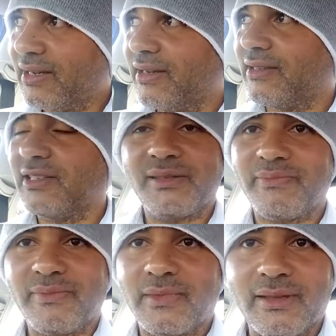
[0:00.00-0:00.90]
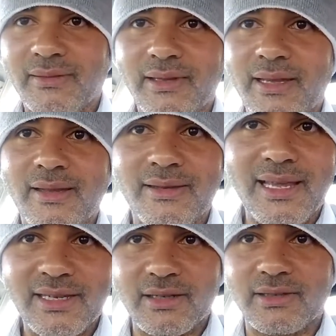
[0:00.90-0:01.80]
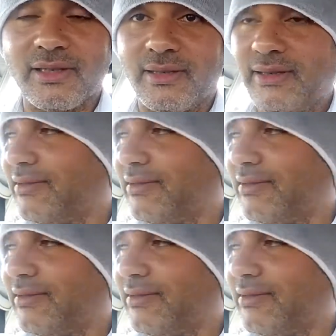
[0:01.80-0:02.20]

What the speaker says: it's just, the days are just,